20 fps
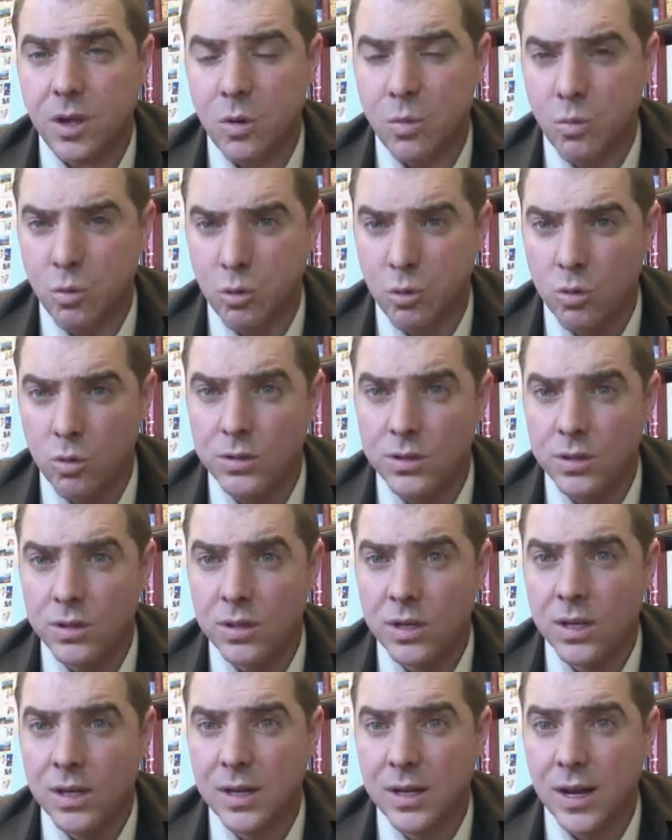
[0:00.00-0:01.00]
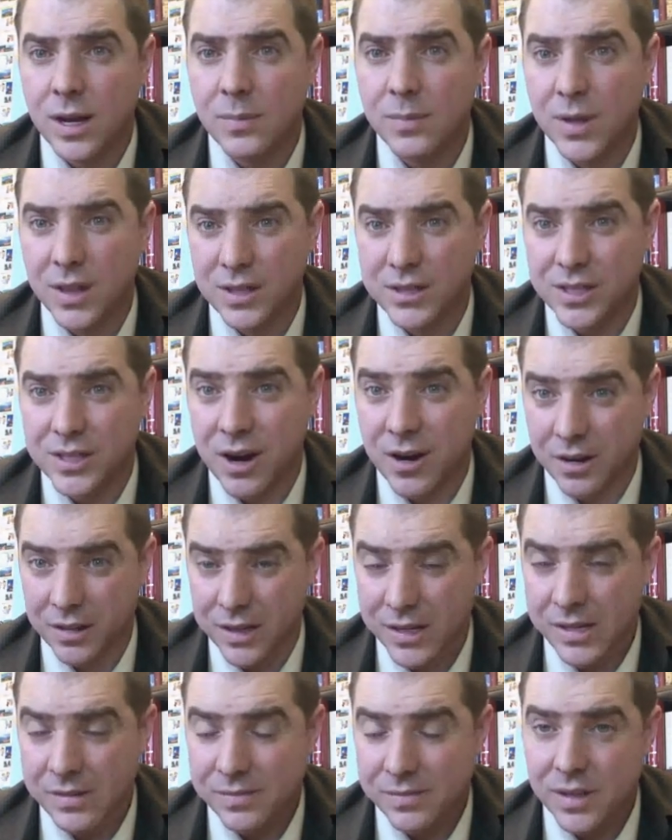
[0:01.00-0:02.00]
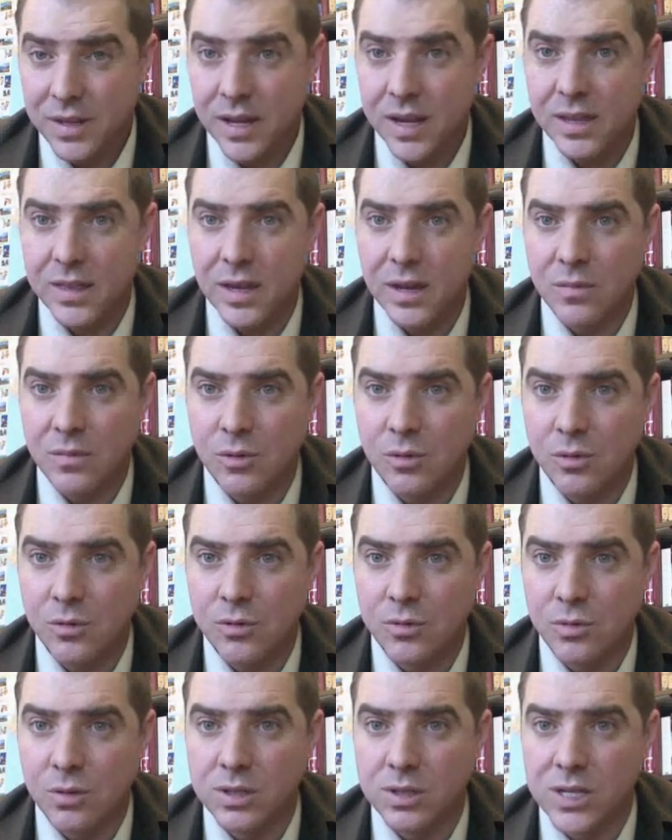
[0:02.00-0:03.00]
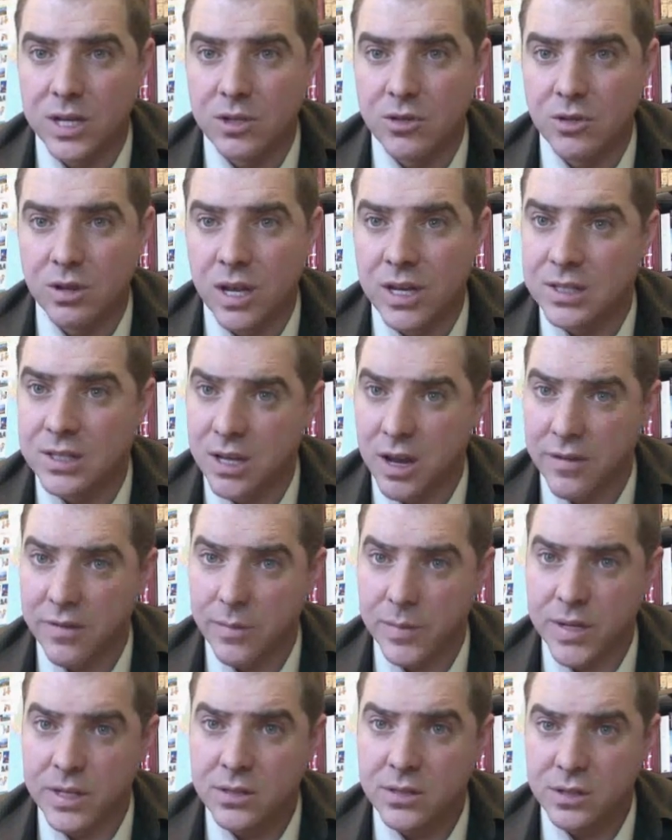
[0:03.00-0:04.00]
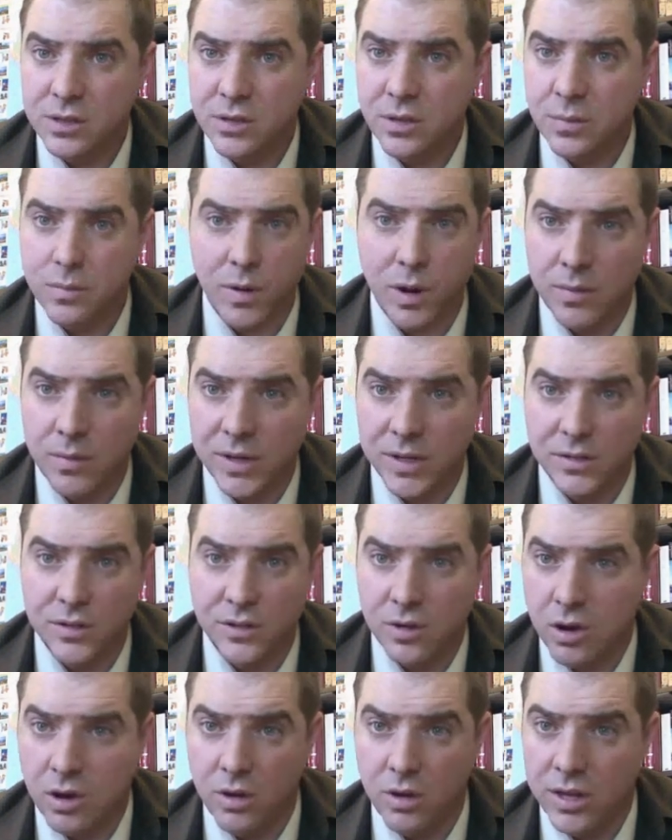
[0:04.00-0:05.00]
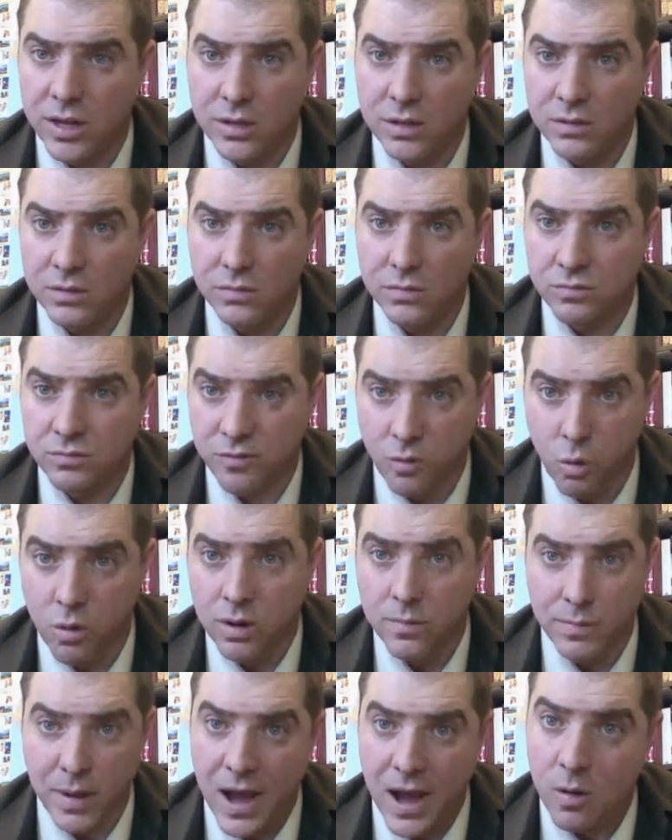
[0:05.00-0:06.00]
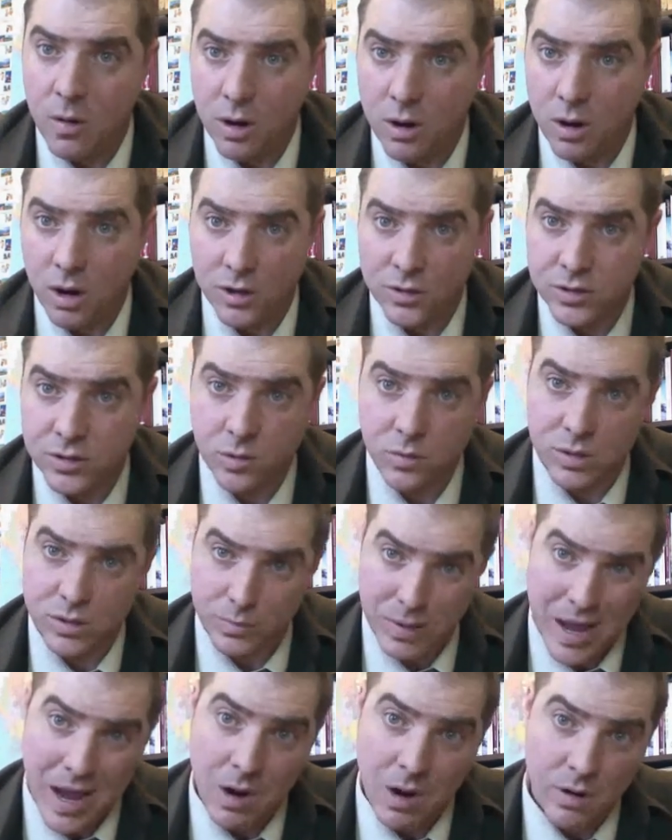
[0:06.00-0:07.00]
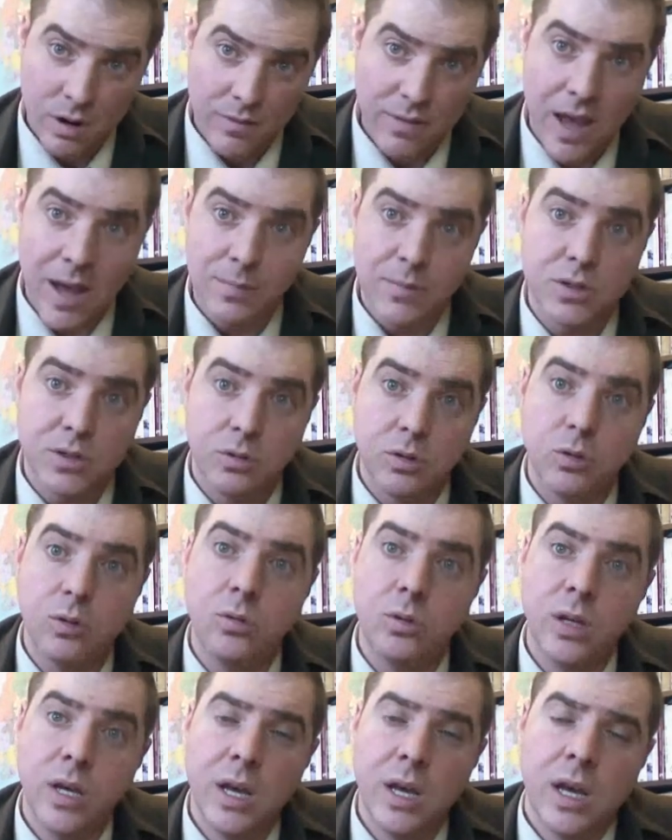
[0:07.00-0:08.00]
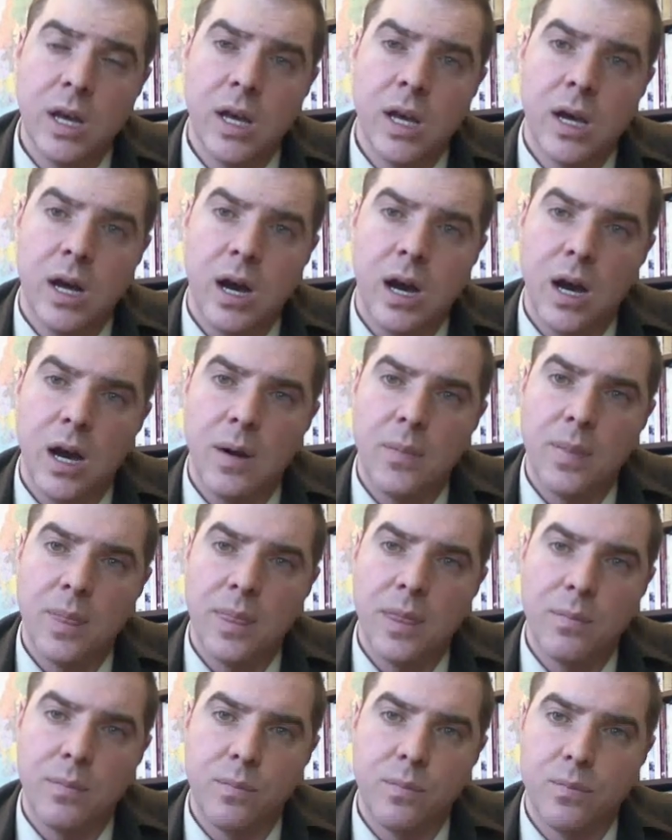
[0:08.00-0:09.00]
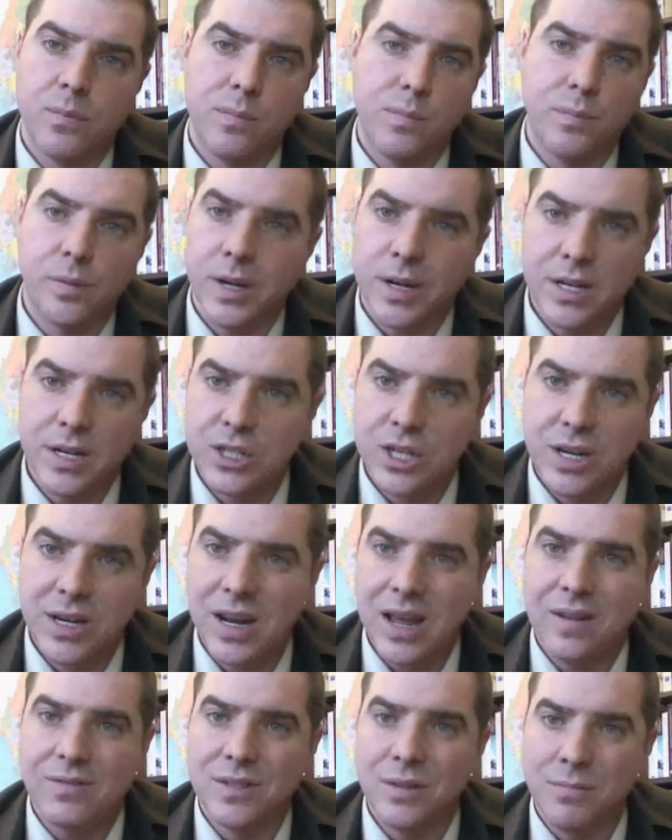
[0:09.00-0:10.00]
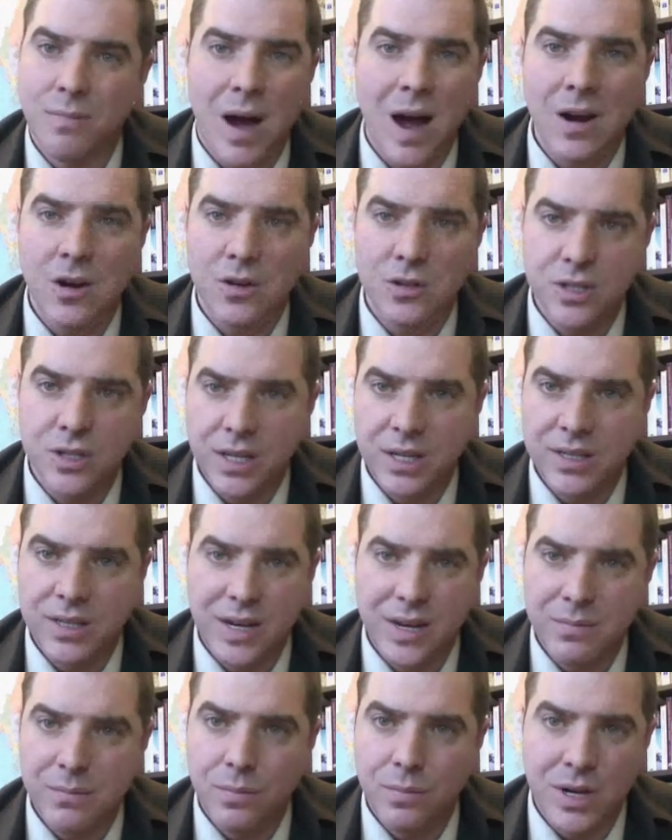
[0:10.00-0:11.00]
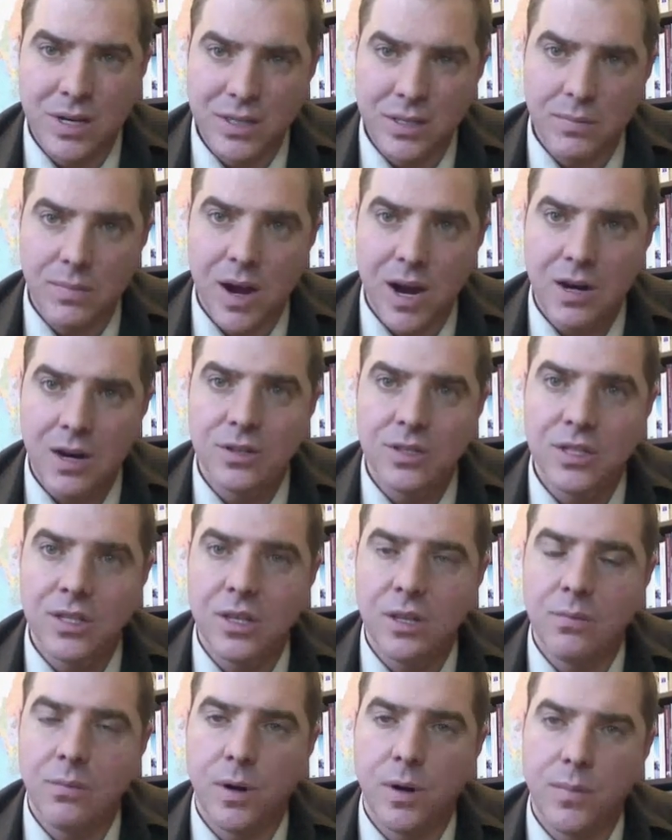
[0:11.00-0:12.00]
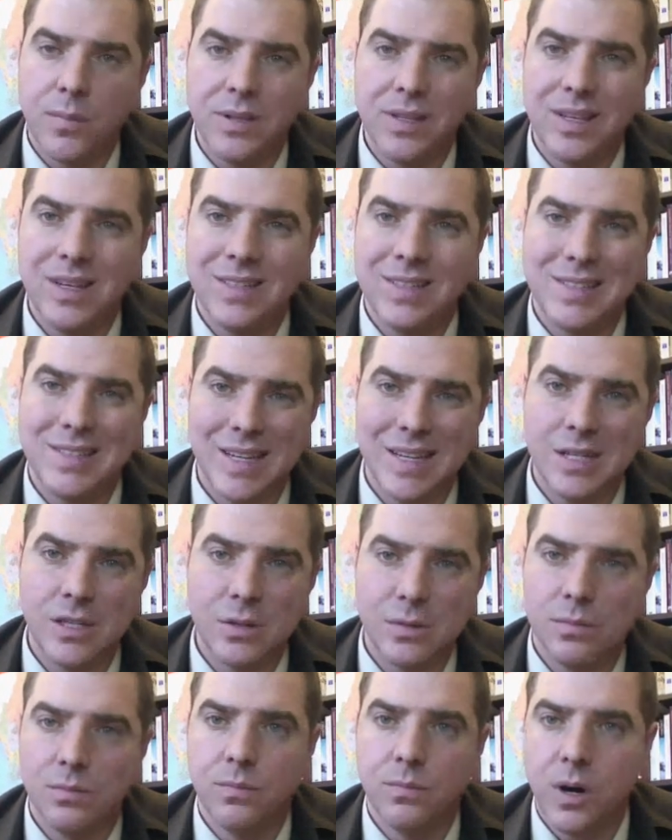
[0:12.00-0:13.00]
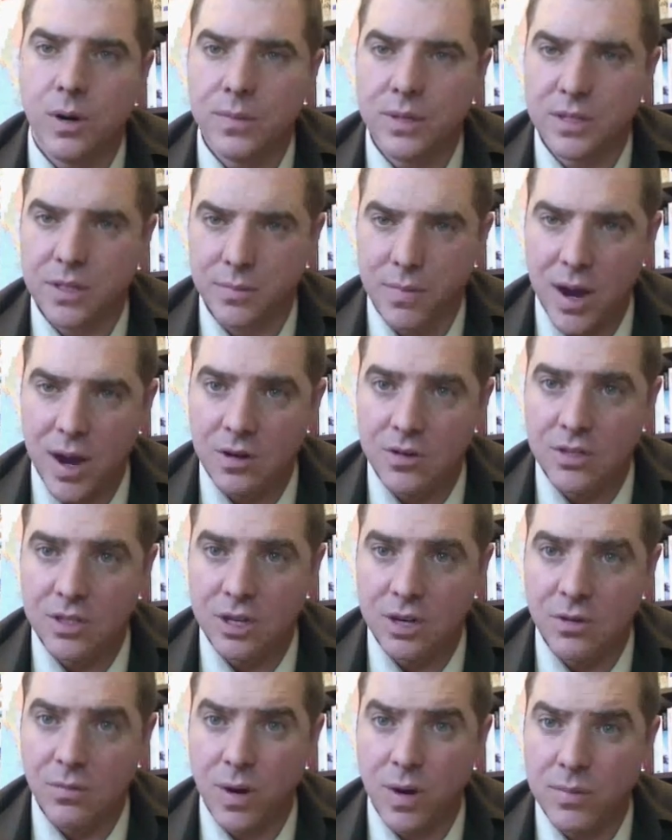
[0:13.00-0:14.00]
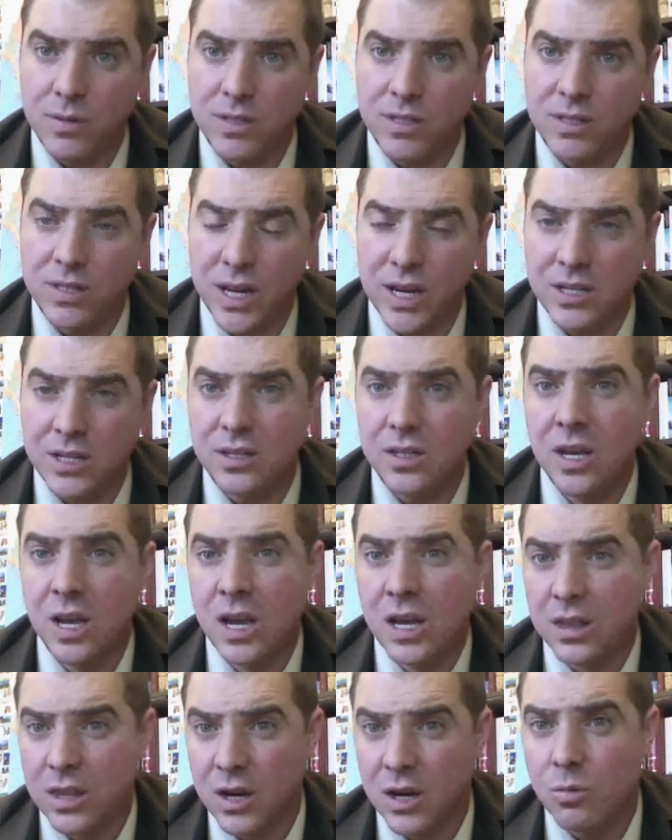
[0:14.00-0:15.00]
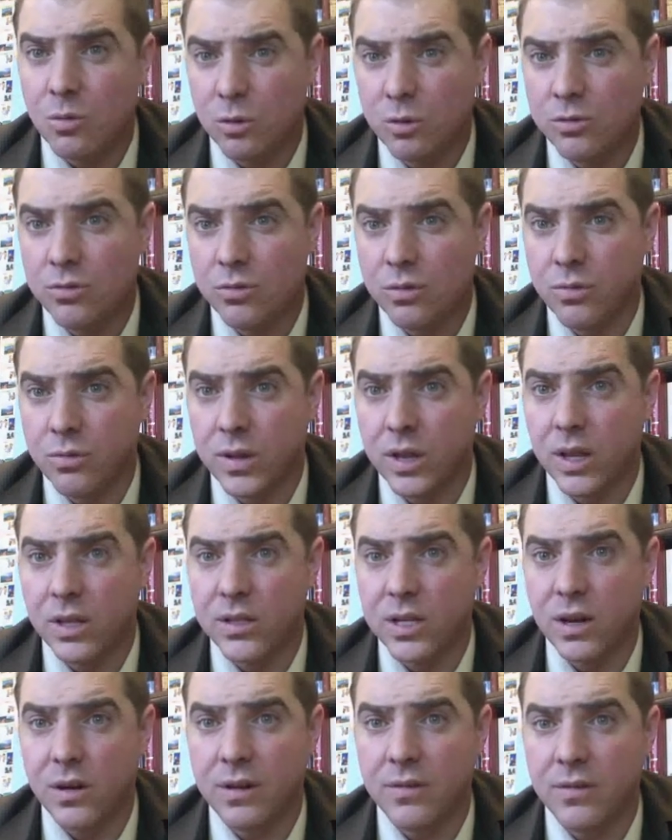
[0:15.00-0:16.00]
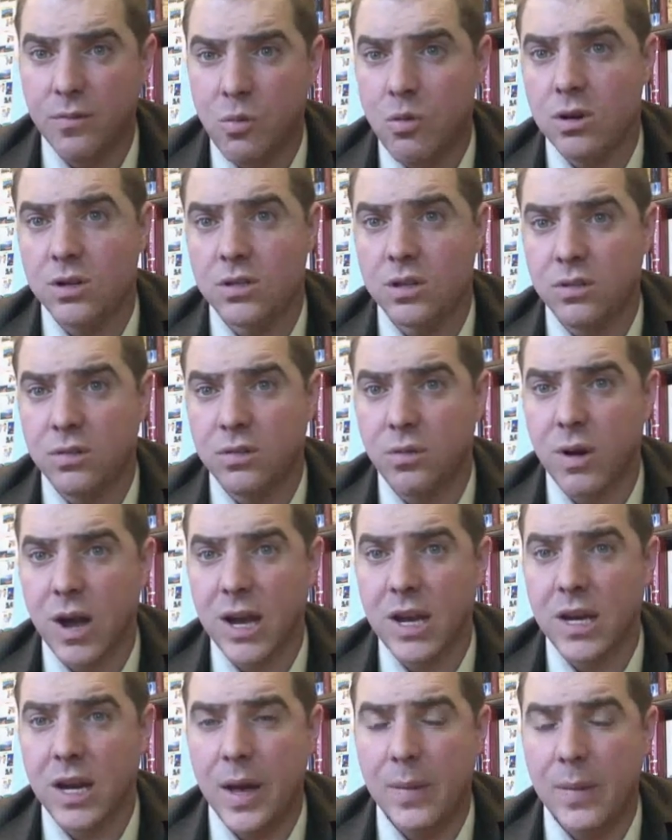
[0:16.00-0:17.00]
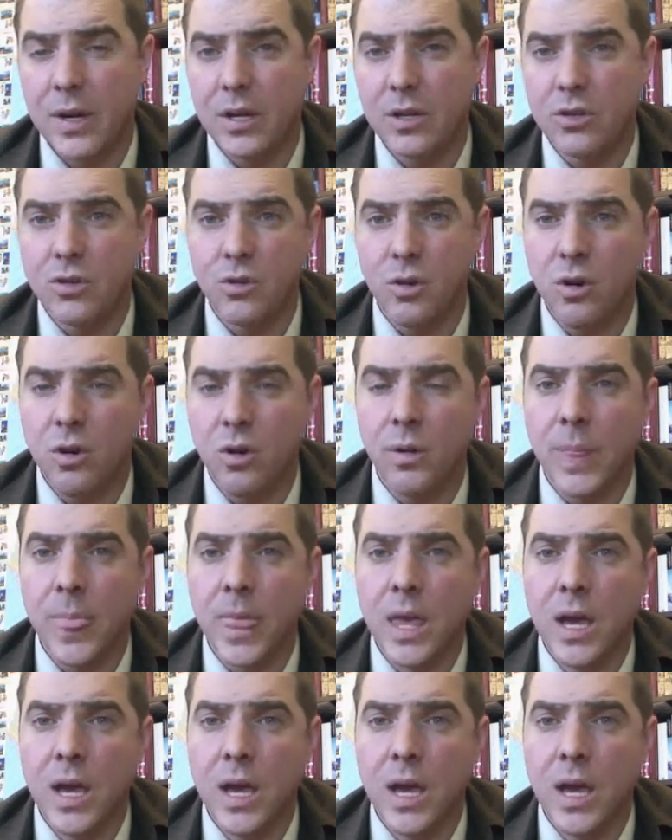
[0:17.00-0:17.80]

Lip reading: ruled militarily, and they ruled through a centralized government, so the Burmese saw that foreign power also was power of absolute. The British didn't have democracy. They didn't bring democracy to Burma. They didn't teach Burmese democracy or representation. They ruled through military force and through economic control.